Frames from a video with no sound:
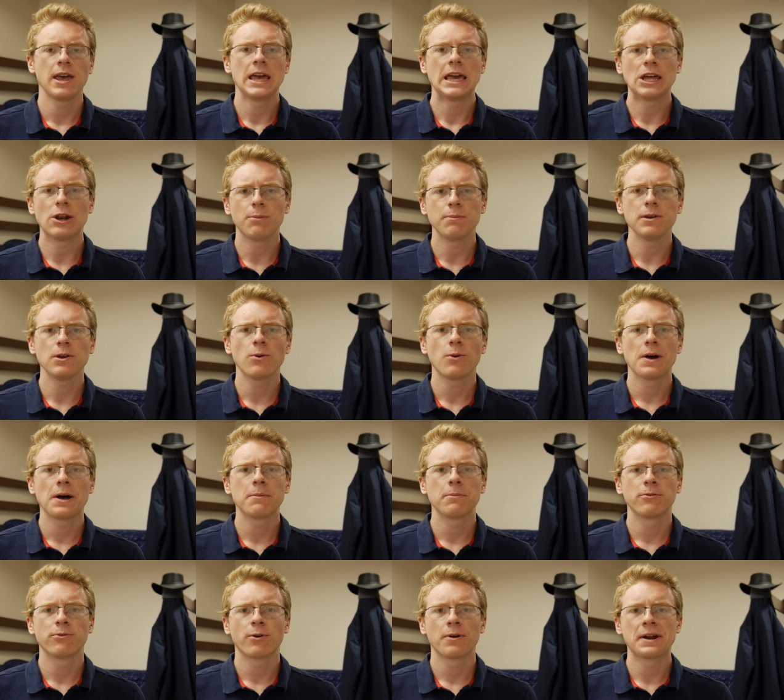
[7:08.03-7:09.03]
It'll be a while
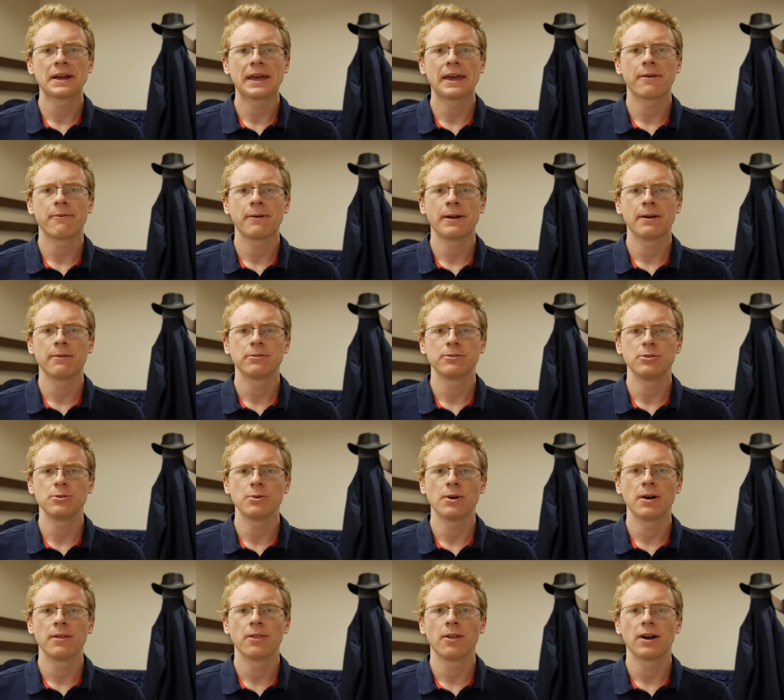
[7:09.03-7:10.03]
before I get around
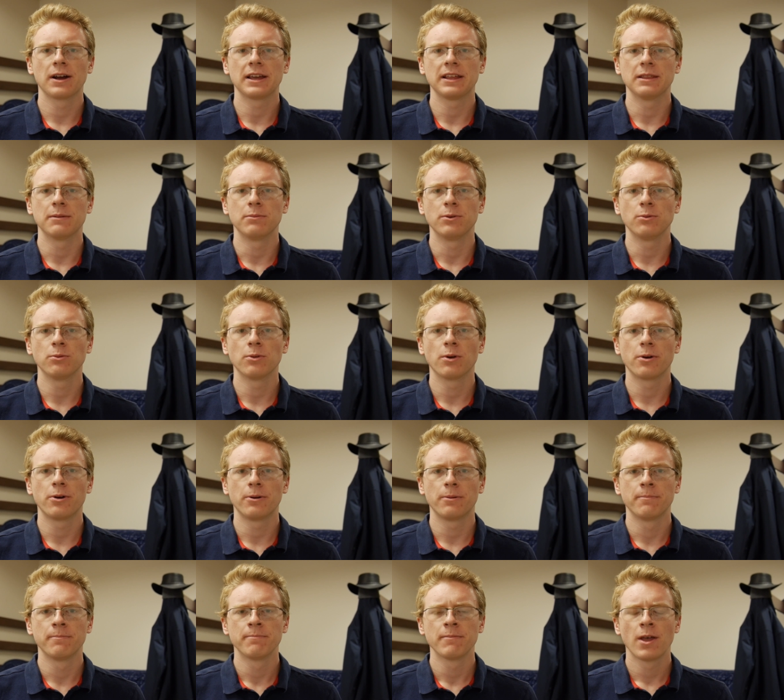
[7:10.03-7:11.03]
to unlocking the
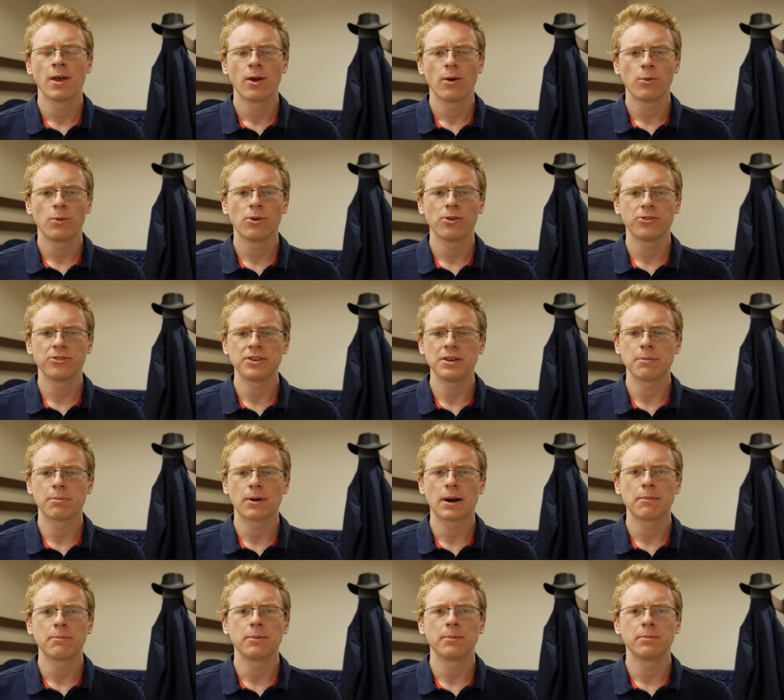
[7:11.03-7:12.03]
bootloader. We'll see,
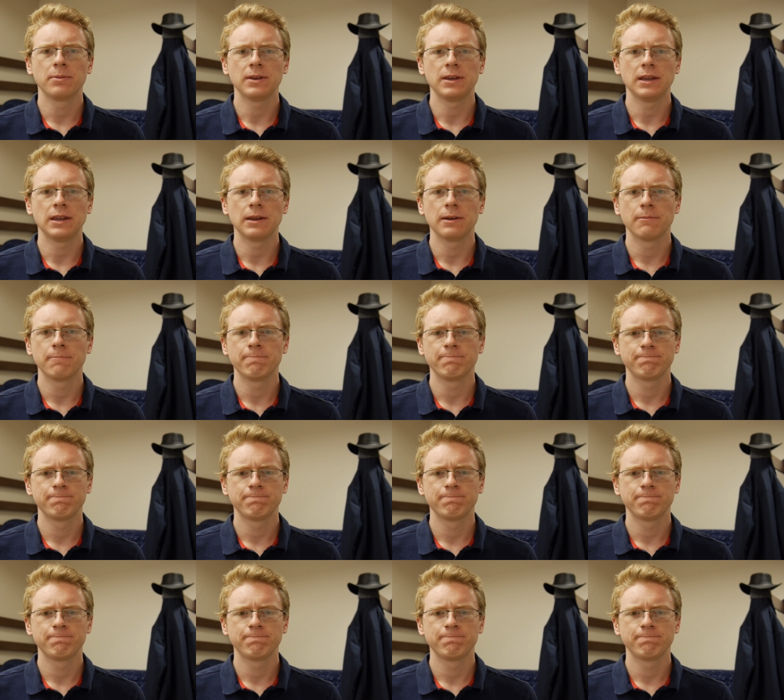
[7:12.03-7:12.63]
probably